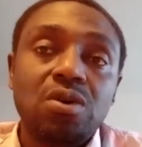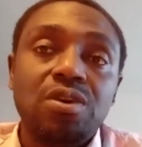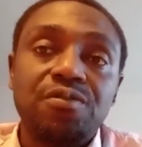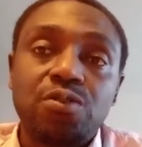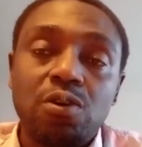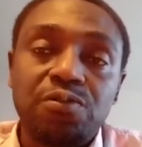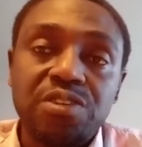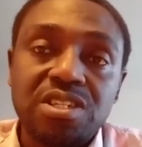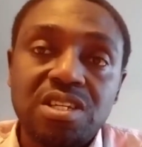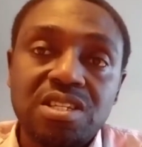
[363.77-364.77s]
If your
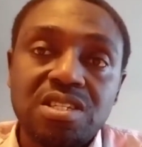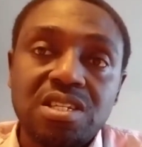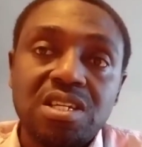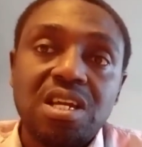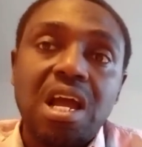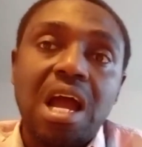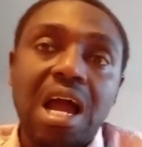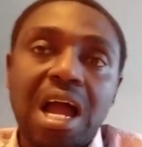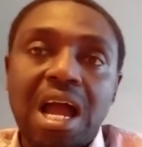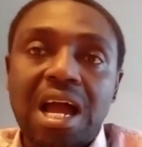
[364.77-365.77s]
fishes
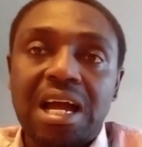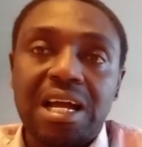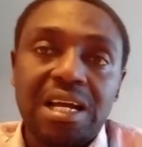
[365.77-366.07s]
are,